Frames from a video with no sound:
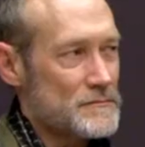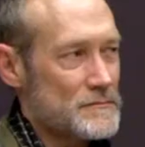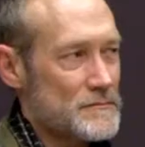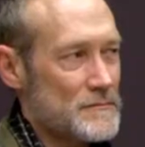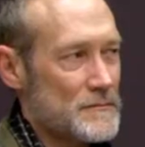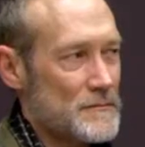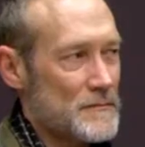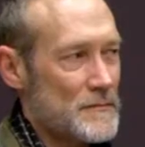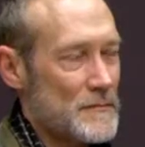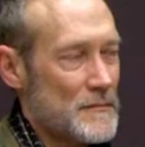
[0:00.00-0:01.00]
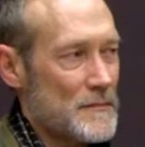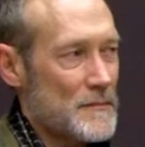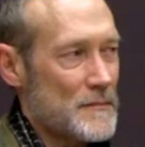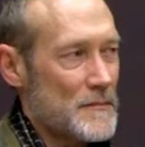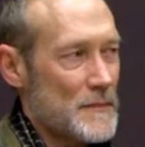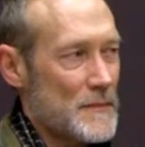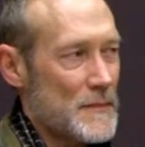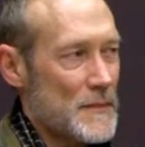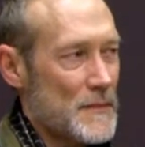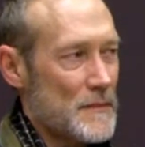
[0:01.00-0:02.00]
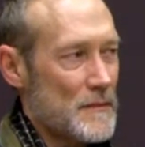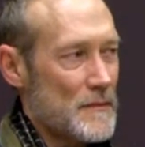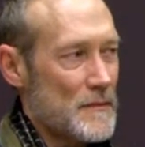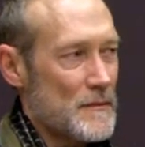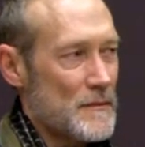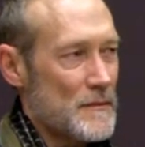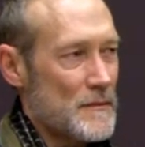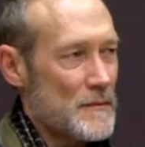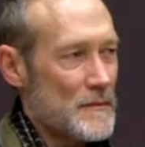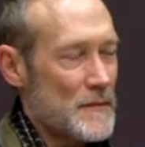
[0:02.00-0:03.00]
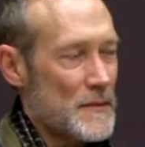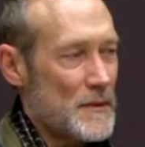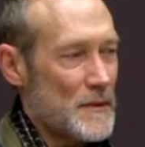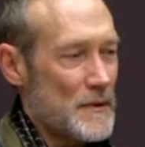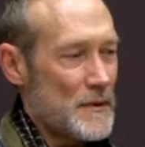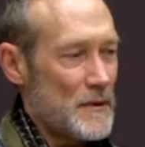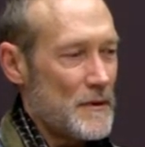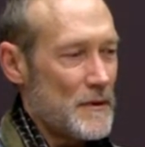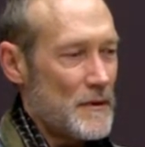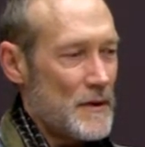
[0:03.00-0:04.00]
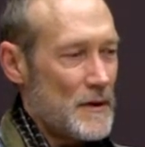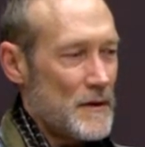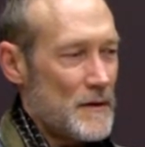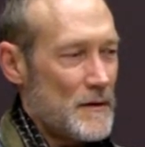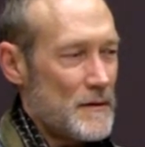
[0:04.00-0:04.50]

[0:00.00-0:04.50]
No words are spoken by the person on screen.